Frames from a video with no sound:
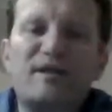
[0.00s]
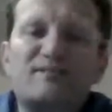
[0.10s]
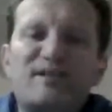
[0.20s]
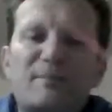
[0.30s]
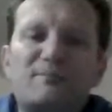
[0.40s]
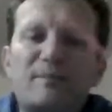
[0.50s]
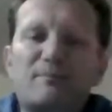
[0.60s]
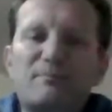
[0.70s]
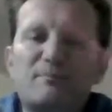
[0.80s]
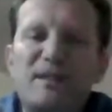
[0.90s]
It's like
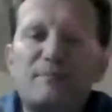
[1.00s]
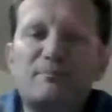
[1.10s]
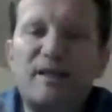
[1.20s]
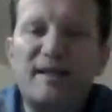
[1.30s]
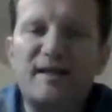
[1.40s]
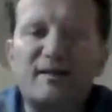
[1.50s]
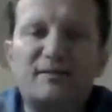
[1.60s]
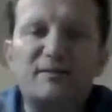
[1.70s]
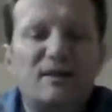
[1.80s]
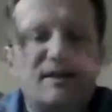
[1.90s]
bling bling.
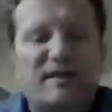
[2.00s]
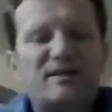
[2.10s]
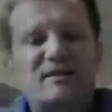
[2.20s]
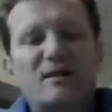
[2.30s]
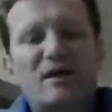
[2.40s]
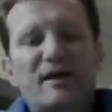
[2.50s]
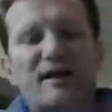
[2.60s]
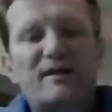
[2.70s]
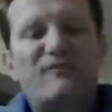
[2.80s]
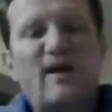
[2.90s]

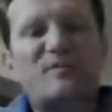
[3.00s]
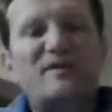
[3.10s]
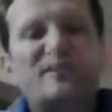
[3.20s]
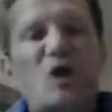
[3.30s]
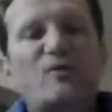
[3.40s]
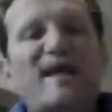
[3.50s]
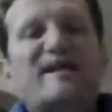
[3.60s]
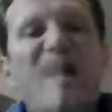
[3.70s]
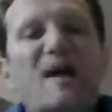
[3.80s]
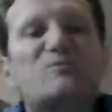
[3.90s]
Vitamin D already
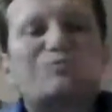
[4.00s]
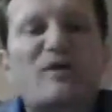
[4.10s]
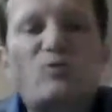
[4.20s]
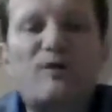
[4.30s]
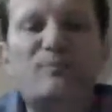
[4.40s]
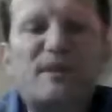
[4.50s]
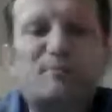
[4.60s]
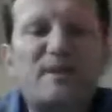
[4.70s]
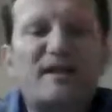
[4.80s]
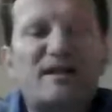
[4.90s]
comes with one bling
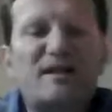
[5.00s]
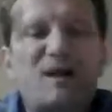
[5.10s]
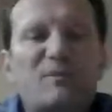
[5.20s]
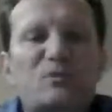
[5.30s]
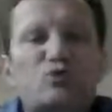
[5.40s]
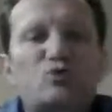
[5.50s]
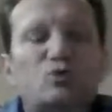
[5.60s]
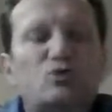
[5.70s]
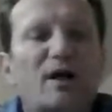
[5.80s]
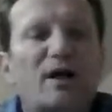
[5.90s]
bling in carbon
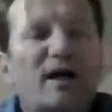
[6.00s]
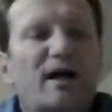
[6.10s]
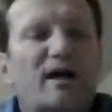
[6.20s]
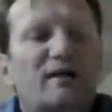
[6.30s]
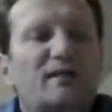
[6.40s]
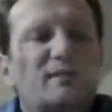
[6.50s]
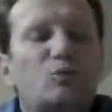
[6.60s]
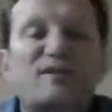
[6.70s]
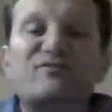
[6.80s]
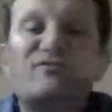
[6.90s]

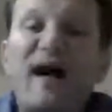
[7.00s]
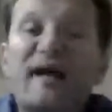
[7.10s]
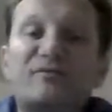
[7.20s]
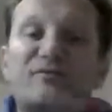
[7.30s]
25.